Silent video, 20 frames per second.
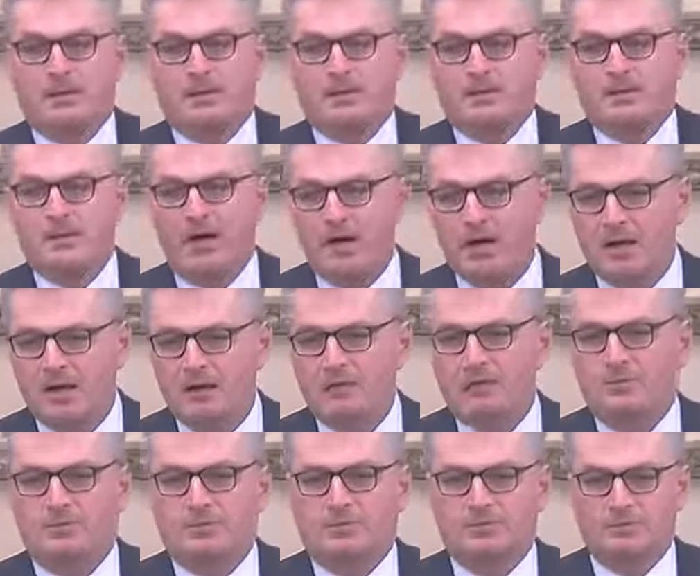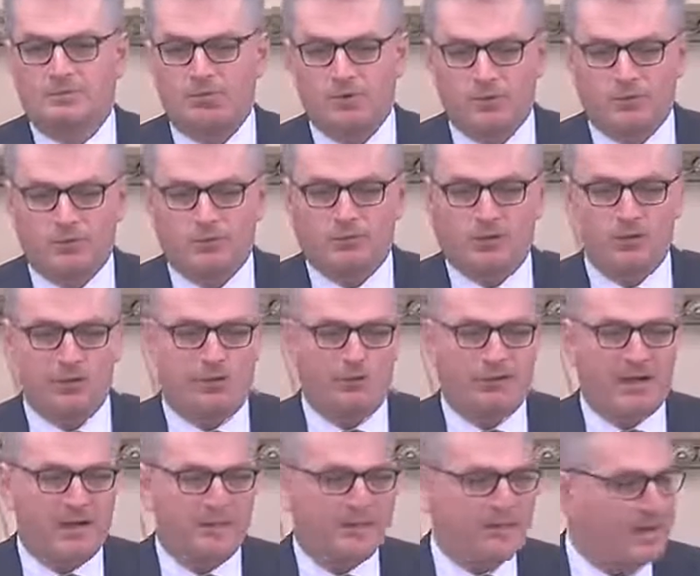young children of
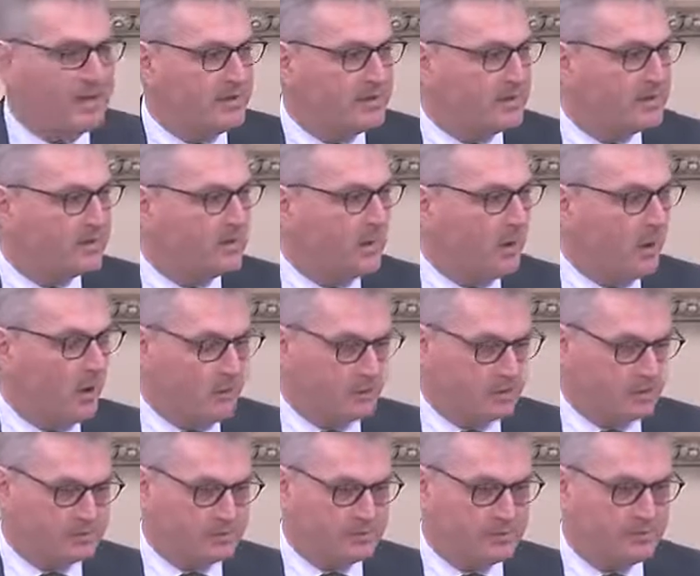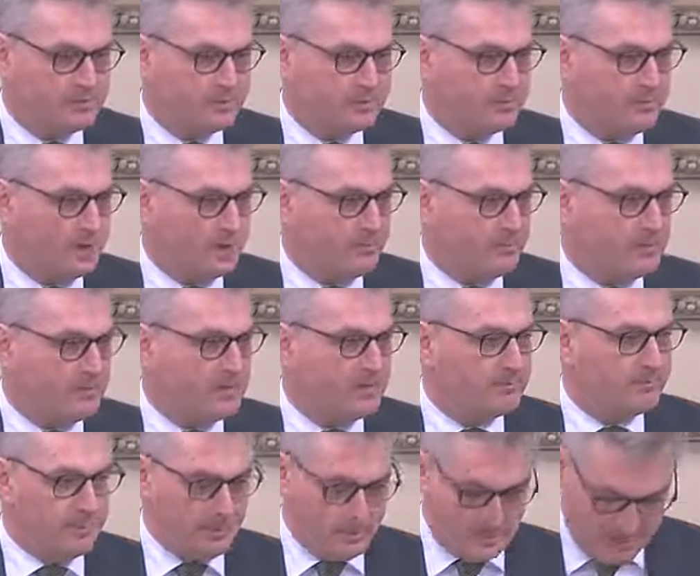Albanian origin are being
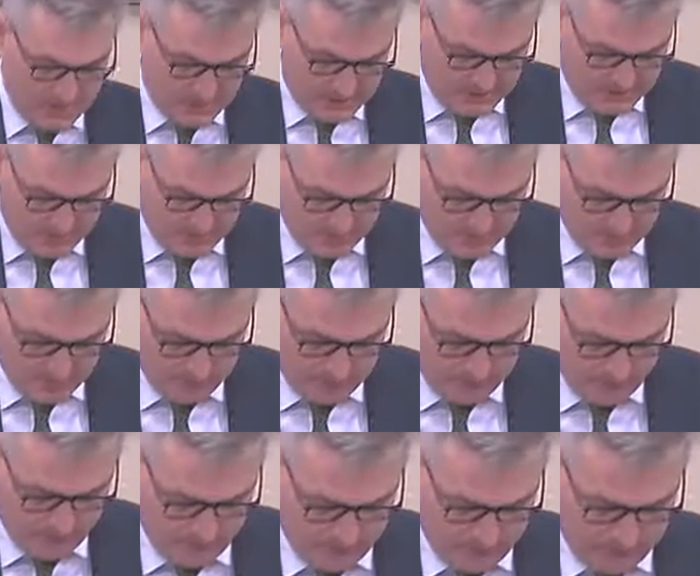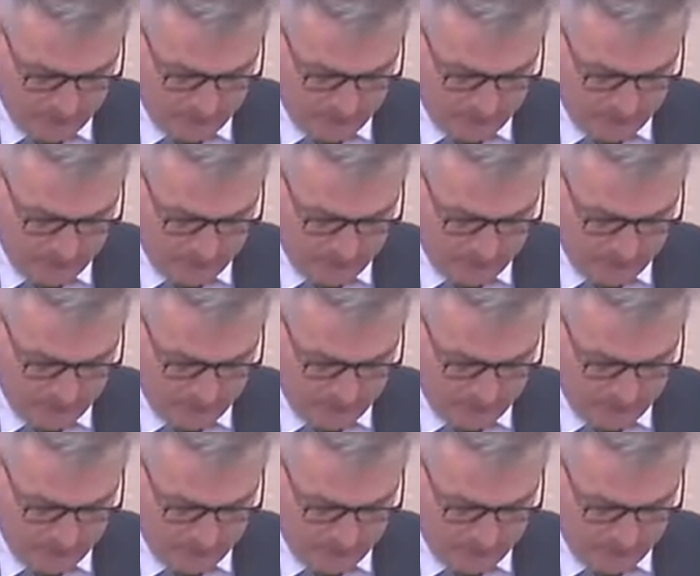bullied at school